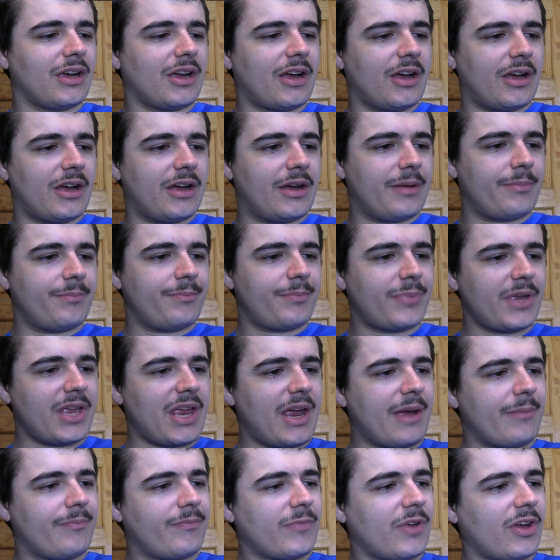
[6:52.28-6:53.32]
But
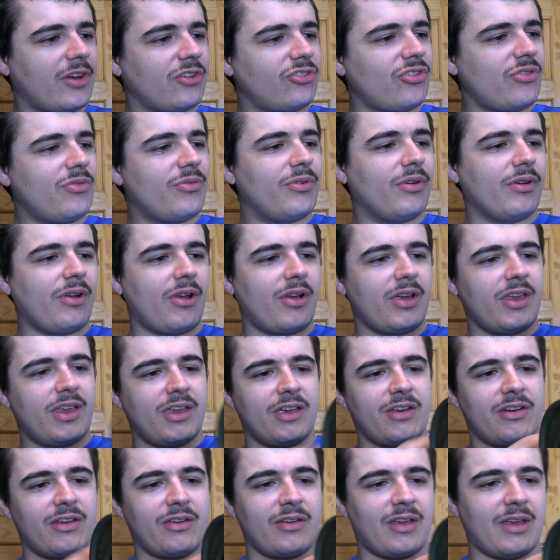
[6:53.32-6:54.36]
yeah, I do like
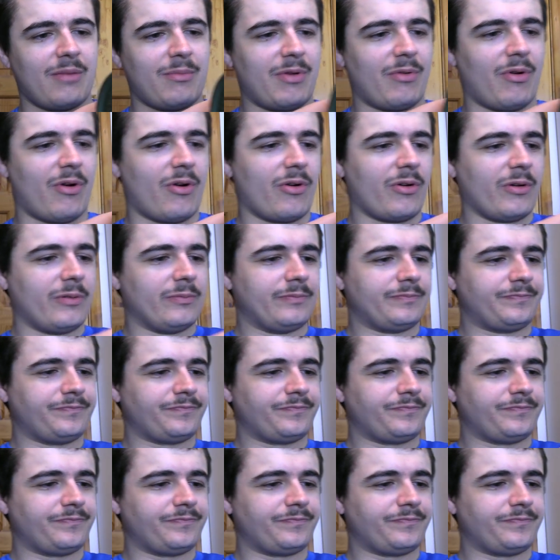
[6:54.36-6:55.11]
it, don't get me wrong.